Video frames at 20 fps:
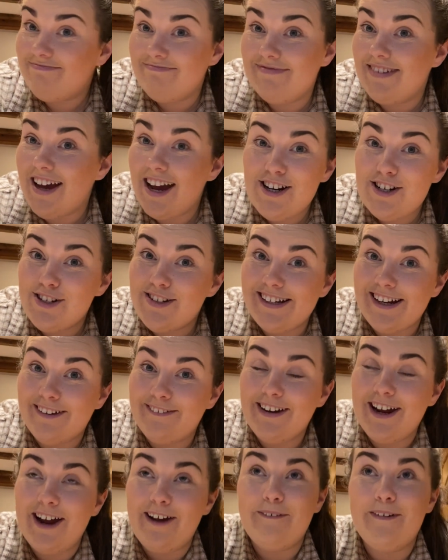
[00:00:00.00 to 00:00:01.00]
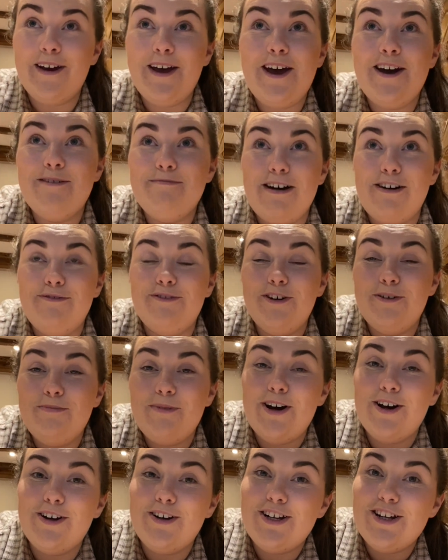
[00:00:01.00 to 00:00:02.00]
I just don't know. But I've come
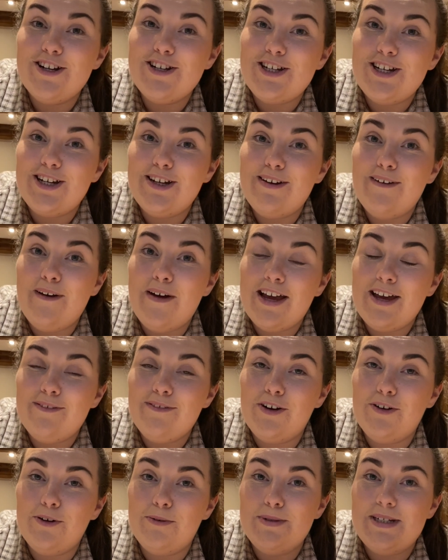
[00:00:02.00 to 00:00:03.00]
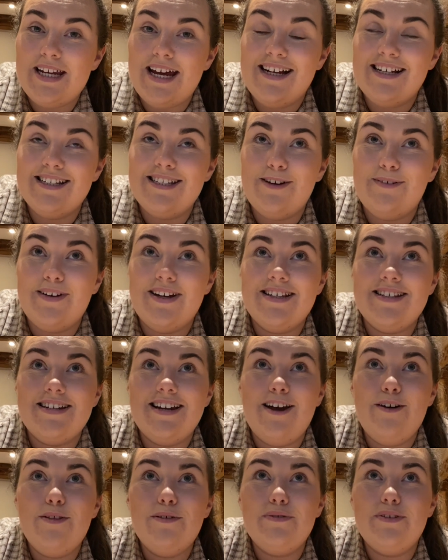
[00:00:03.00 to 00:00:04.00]
on to give an update. So it is
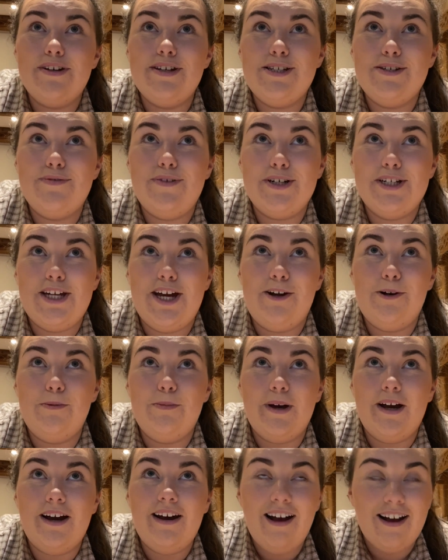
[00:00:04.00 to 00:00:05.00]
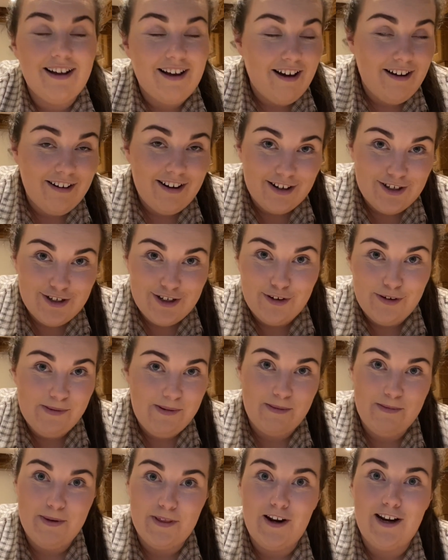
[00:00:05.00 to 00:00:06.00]
now the 1st of October. I can't actually
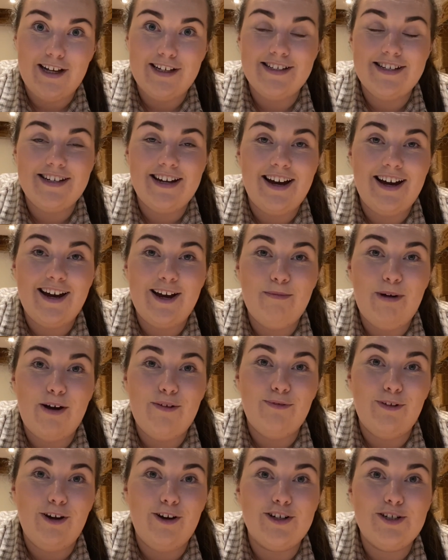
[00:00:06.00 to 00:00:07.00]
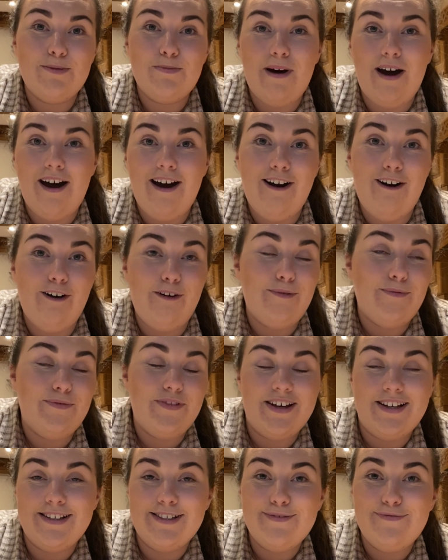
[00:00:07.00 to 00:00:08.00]
remember the last time I vlogged part of
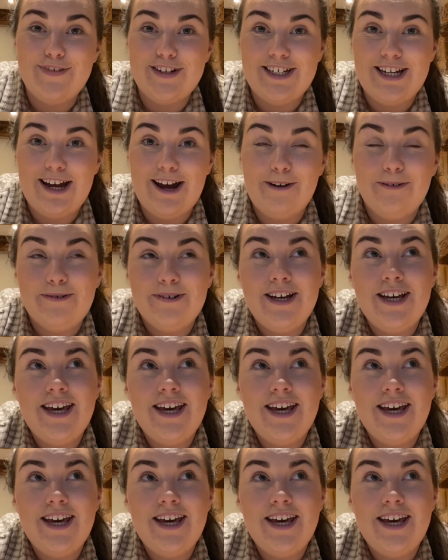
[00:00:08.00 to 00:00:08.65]
this video.